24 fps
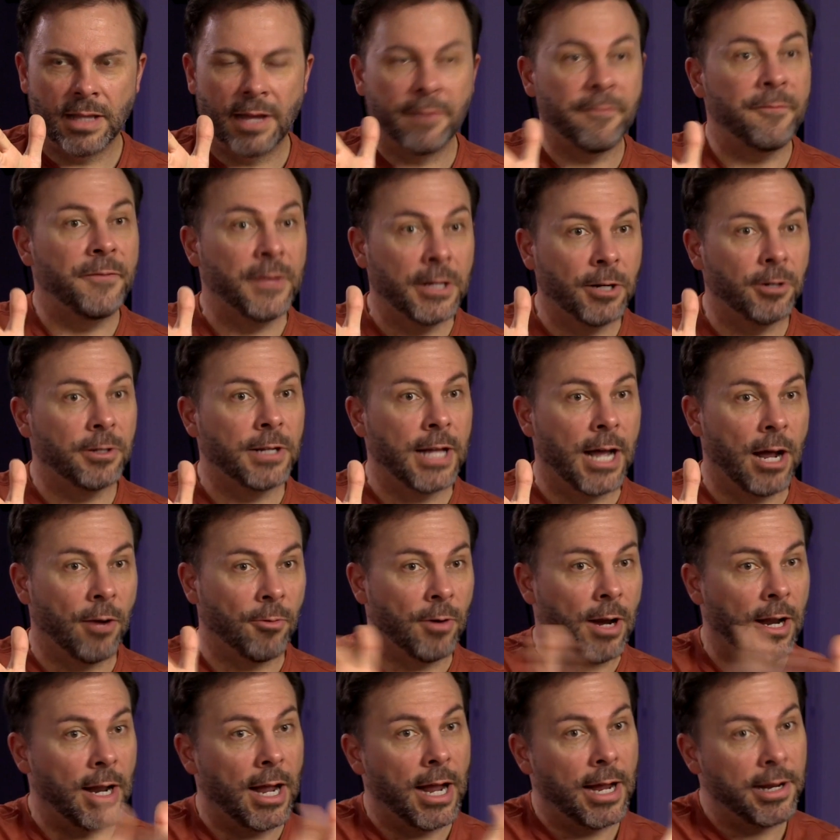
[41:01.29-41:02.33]
figured out,
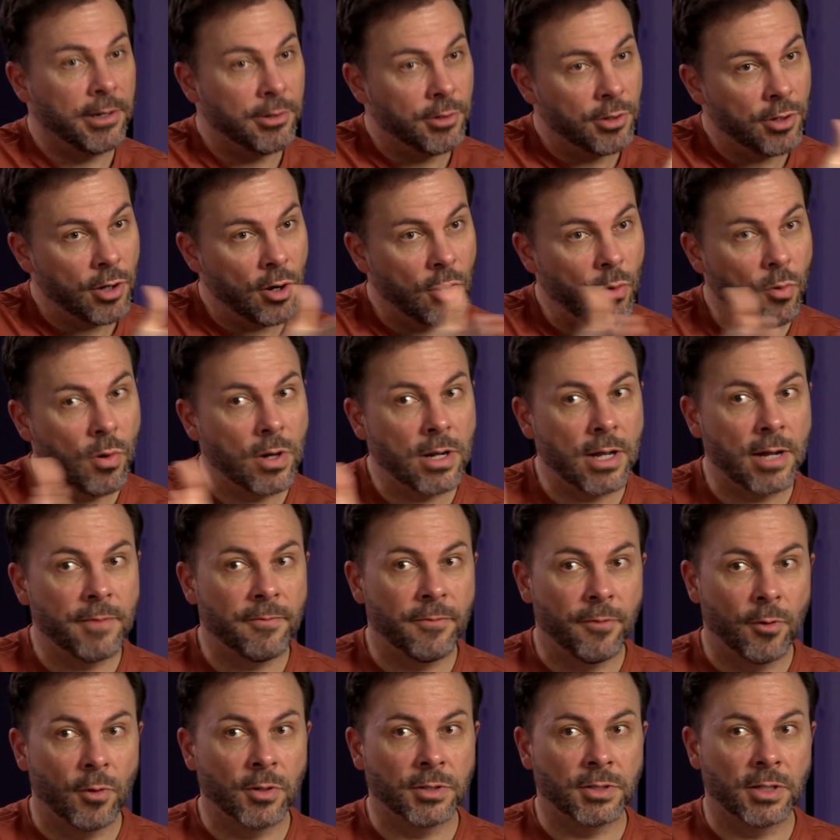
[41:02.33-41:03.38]
right? I know what I'm
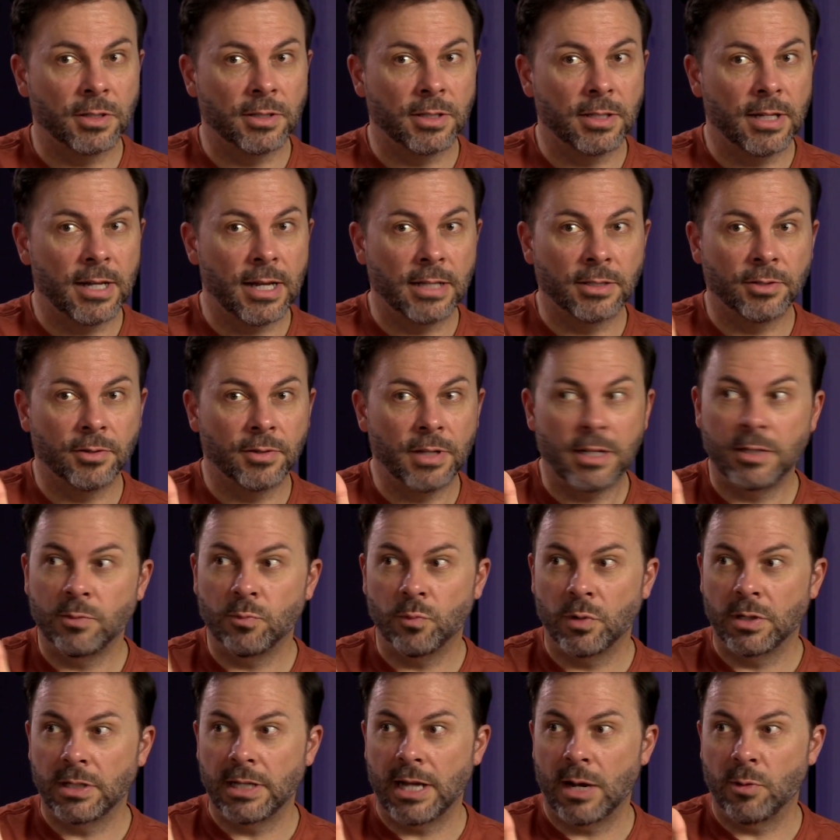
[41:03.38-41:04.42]
focused on today. And so then
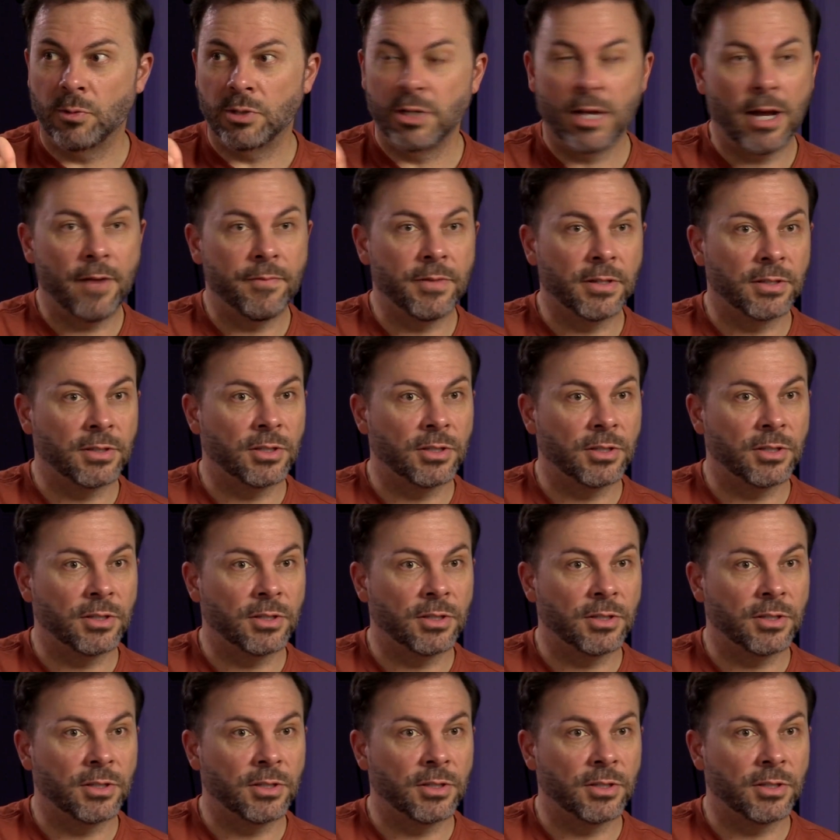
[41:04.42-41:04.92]
when you have this